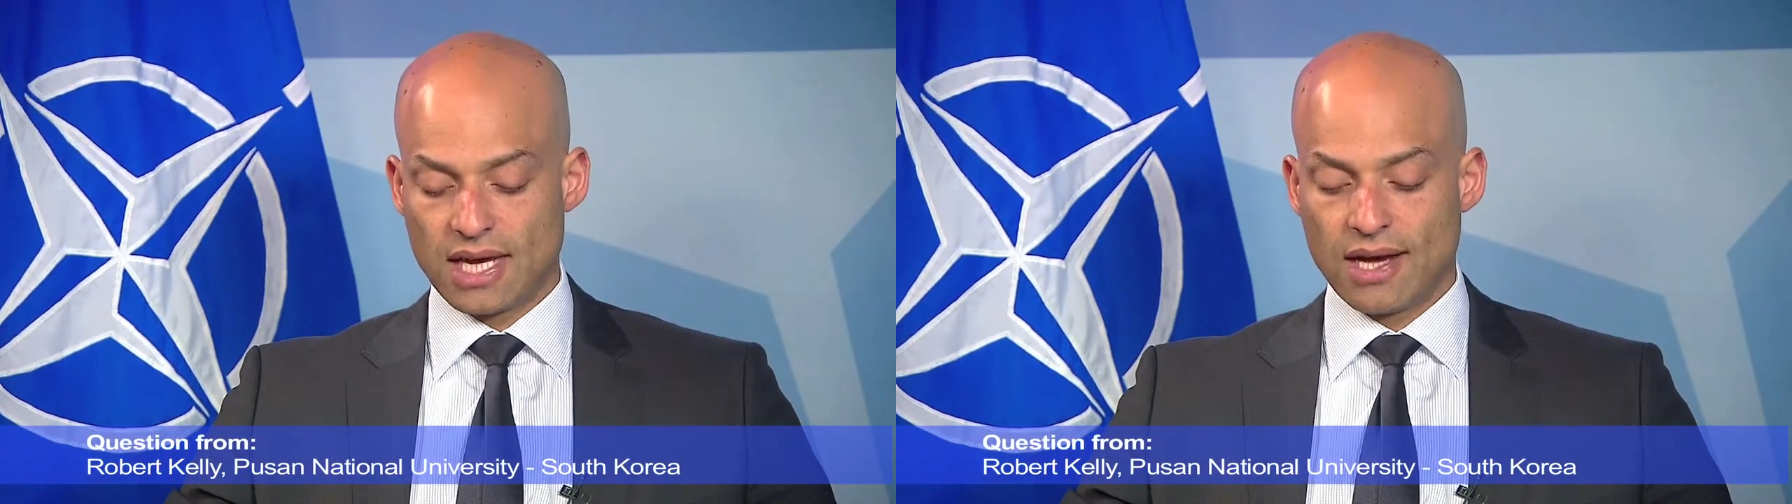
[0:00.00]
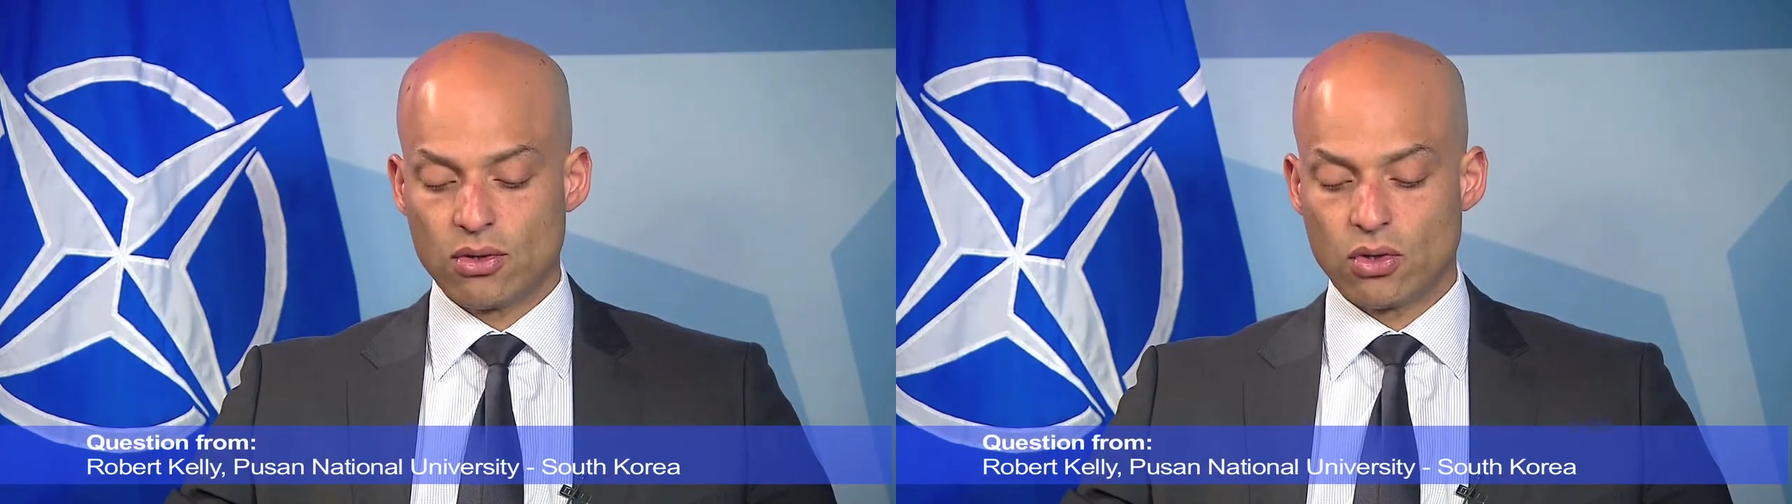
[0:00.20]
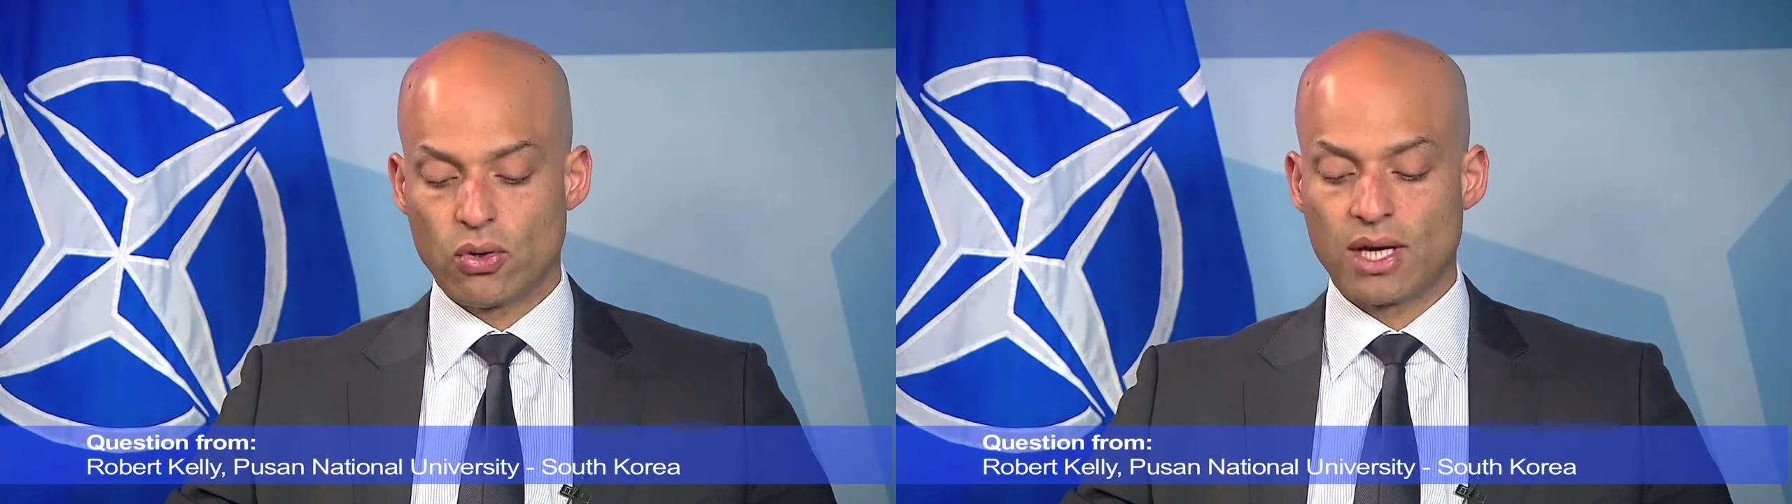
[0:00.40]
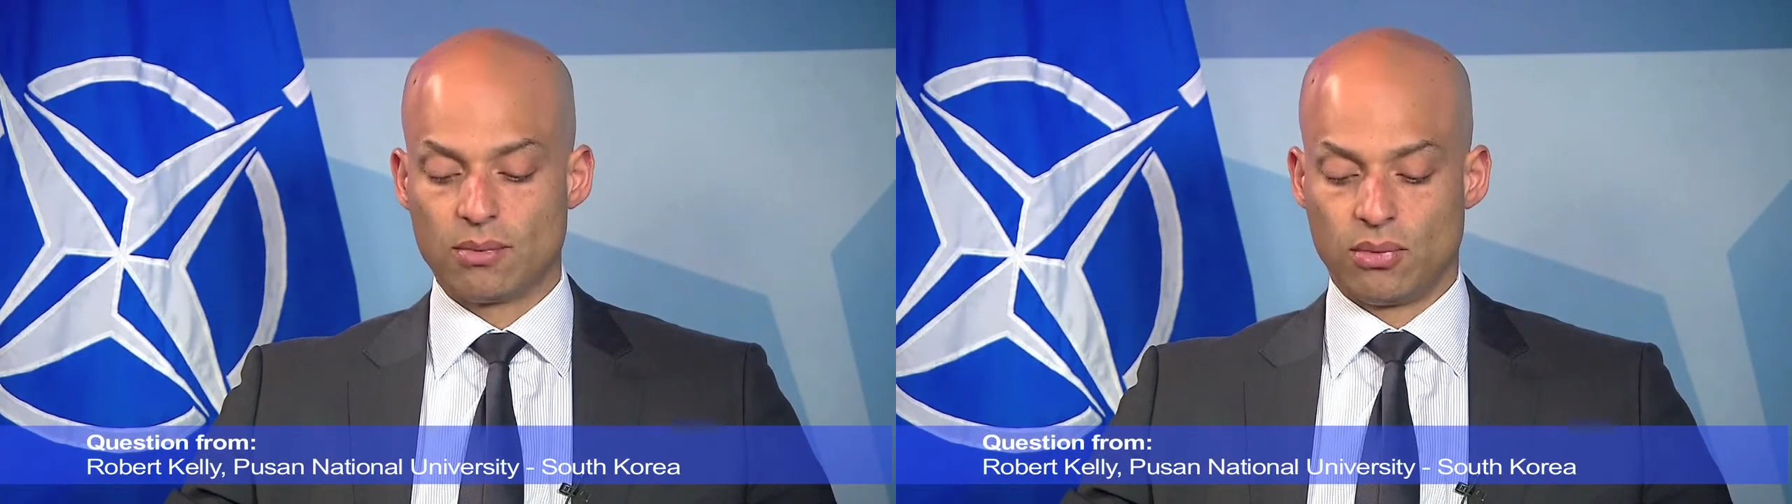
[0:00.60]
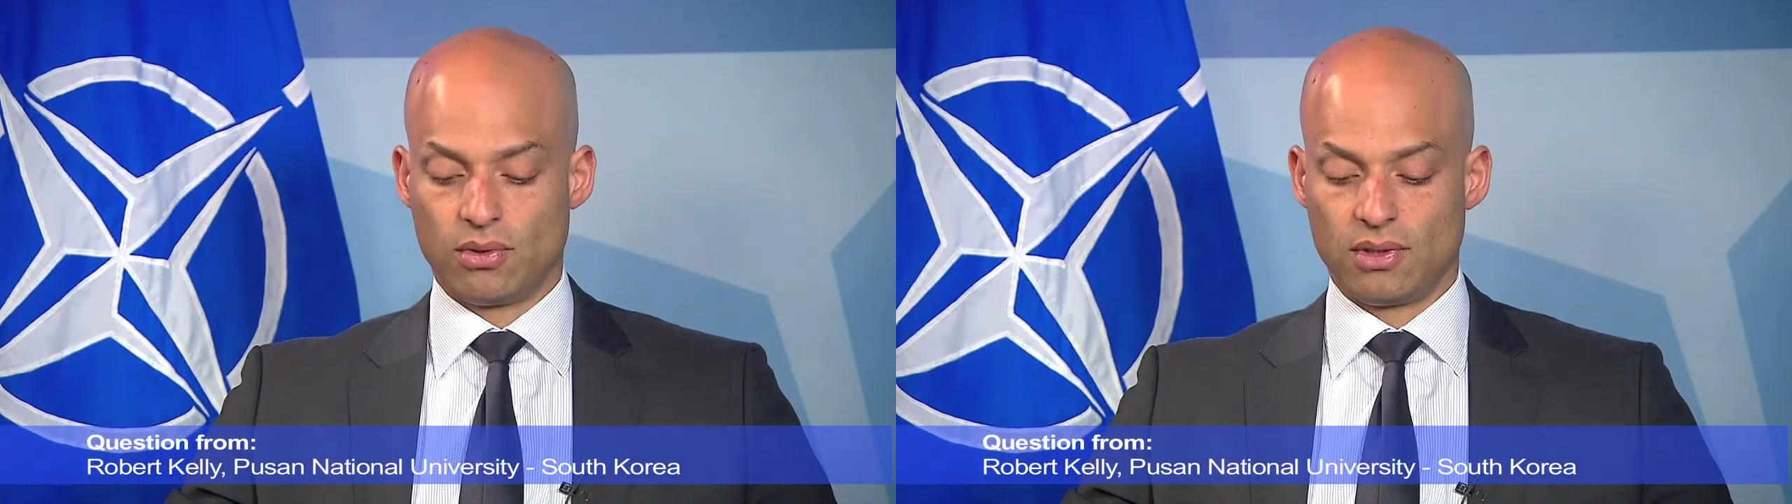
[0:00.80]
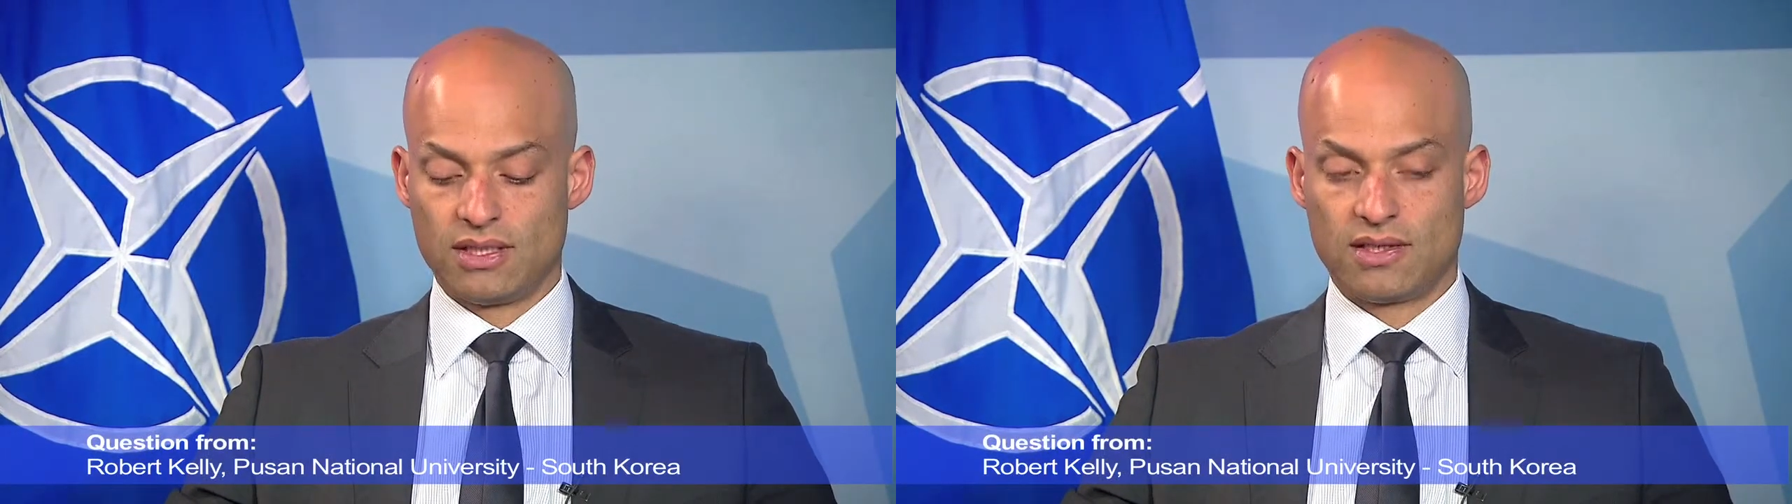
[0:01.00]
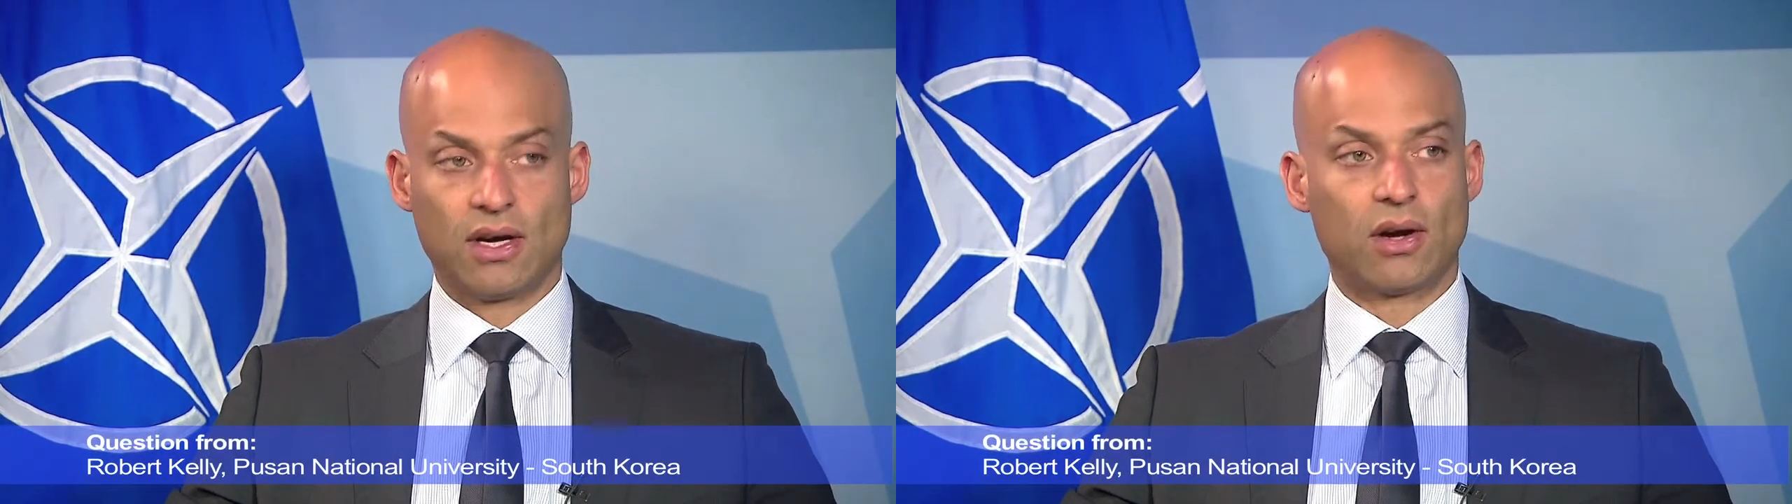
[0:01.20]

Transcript: how credible is the